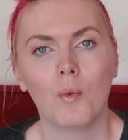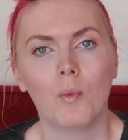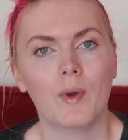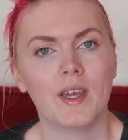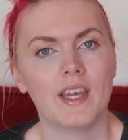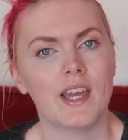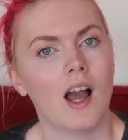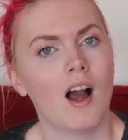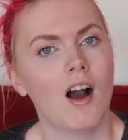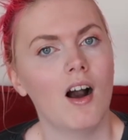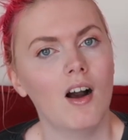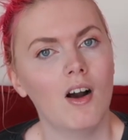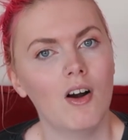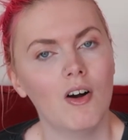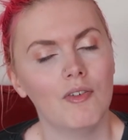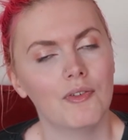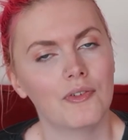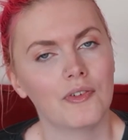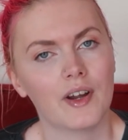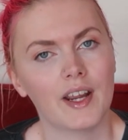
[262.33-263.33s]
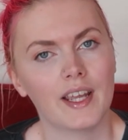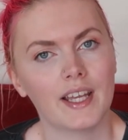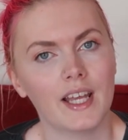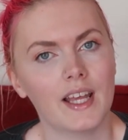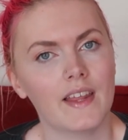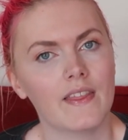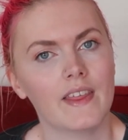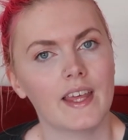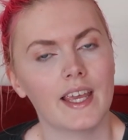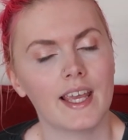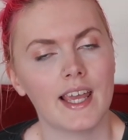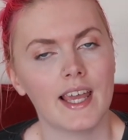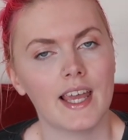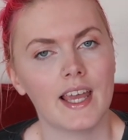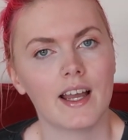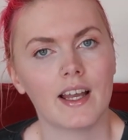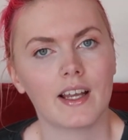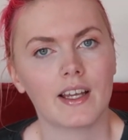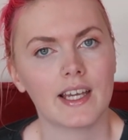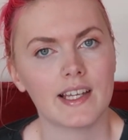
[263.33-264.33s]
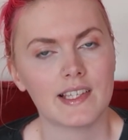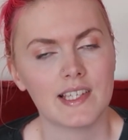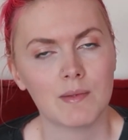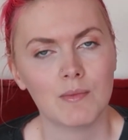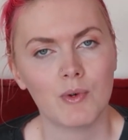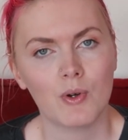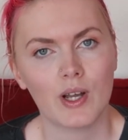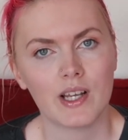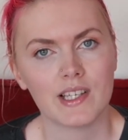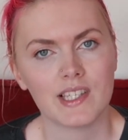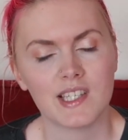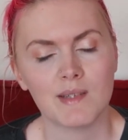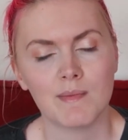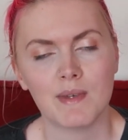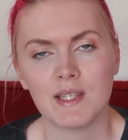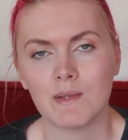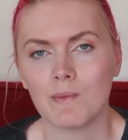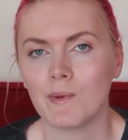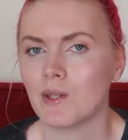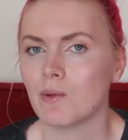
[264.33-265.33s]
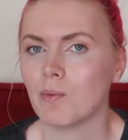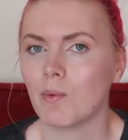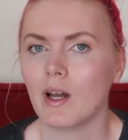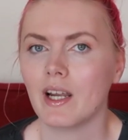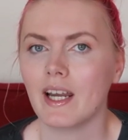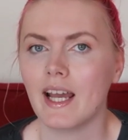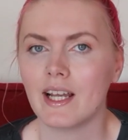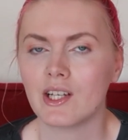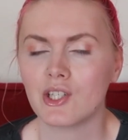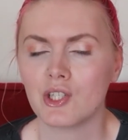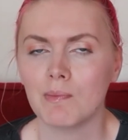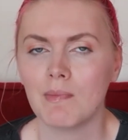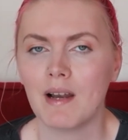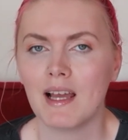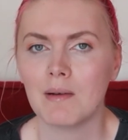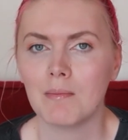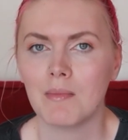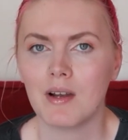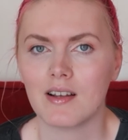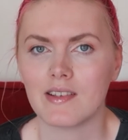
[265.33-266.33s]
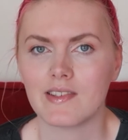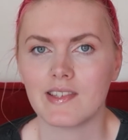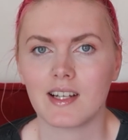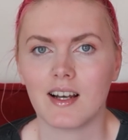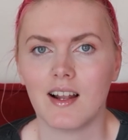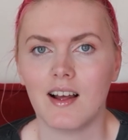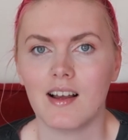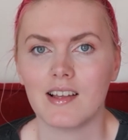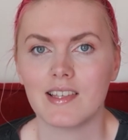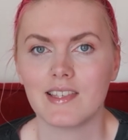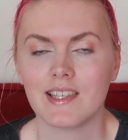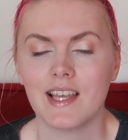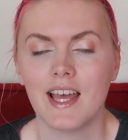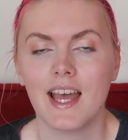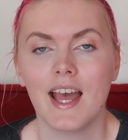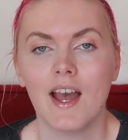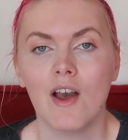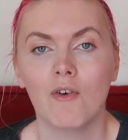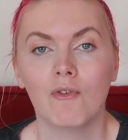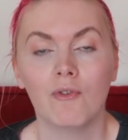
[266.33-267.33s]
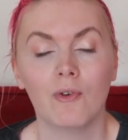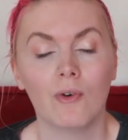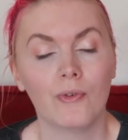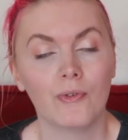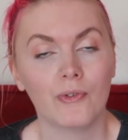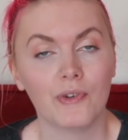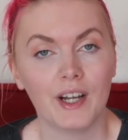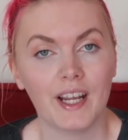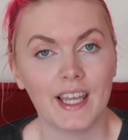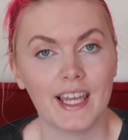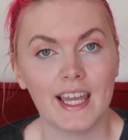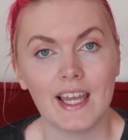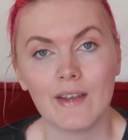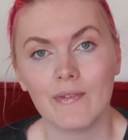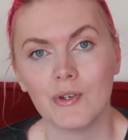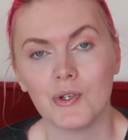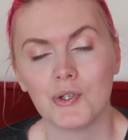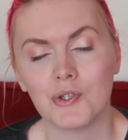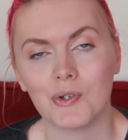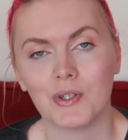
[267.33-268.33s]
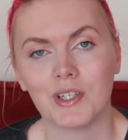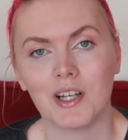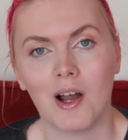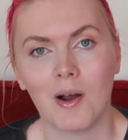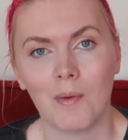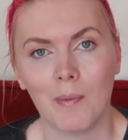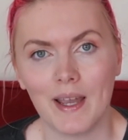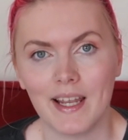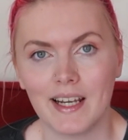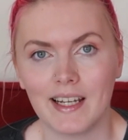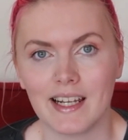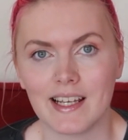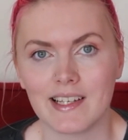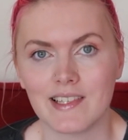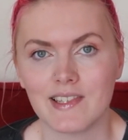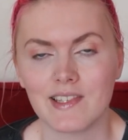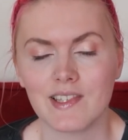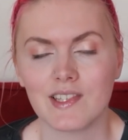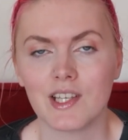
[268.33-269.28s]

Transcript: we are offering the Getting More Customers with One Action Plan Masterclass for free if you join our waitlist.